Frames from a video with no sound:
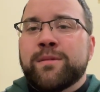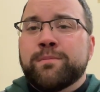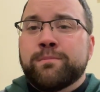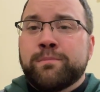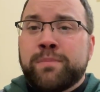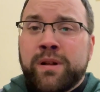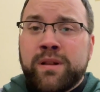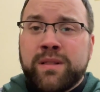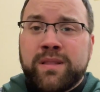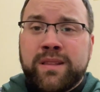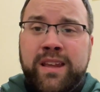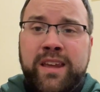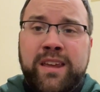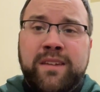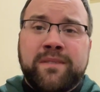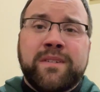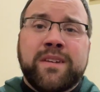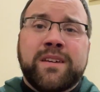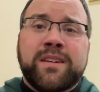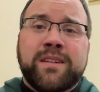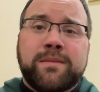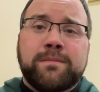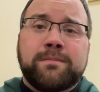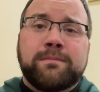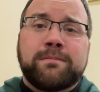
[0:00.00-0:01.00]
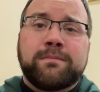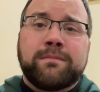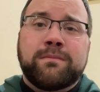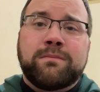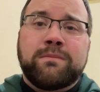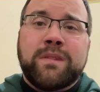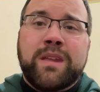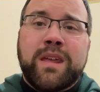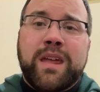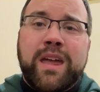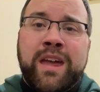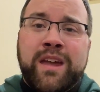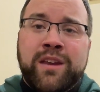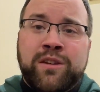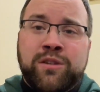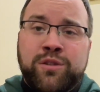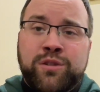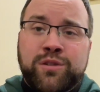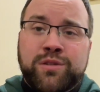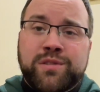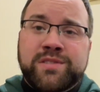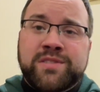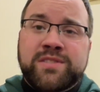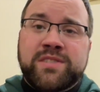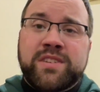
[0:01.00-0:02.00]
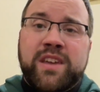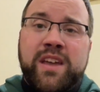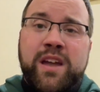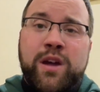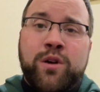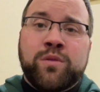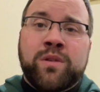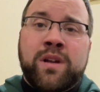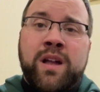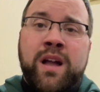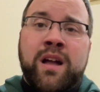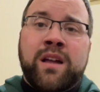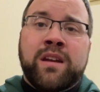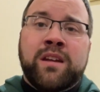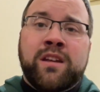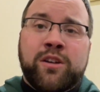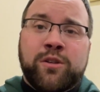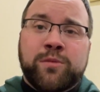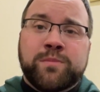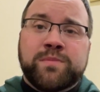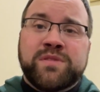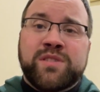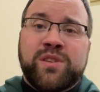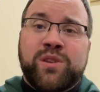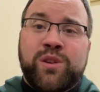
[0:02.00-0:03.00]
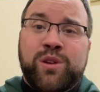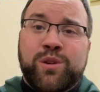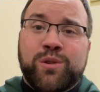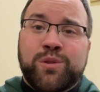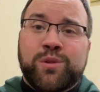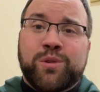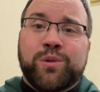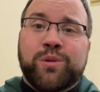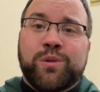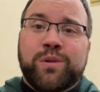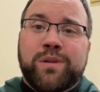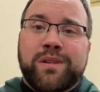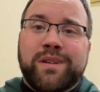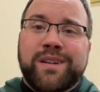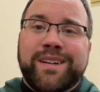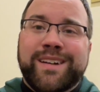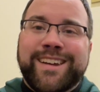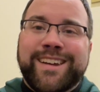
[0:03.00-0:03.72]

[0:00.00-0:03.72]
Believe it, and you'll see how God helps you.